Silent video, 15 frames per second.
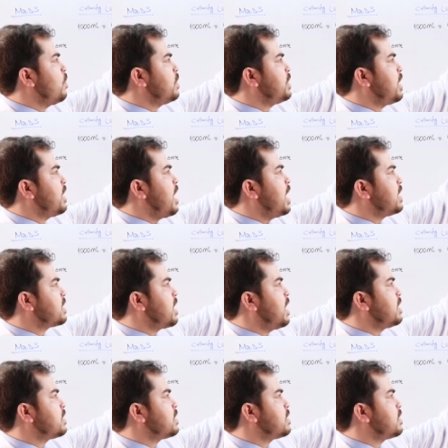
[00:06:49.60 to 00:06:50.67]
question ask
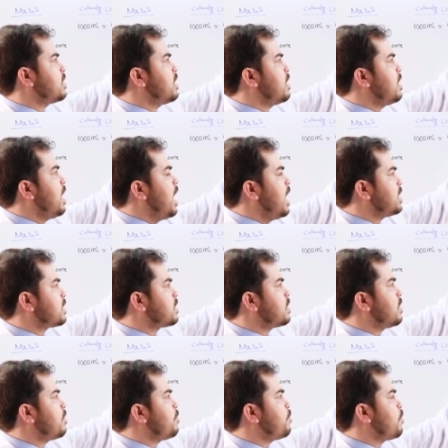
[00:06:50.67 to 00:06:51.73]
us ask
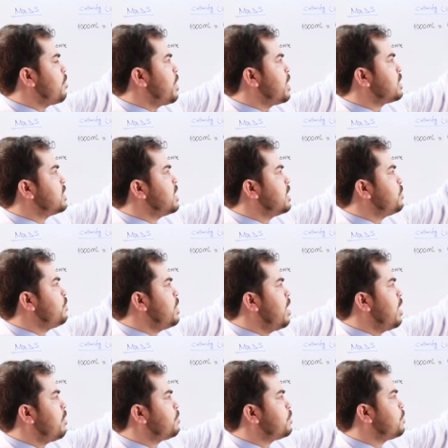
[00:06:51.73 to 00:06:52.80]
from us that we
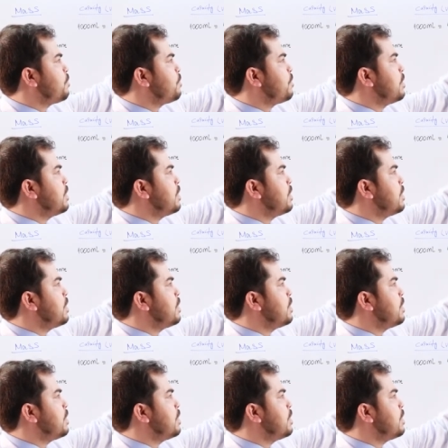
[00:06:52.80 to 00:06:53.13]
have to uh,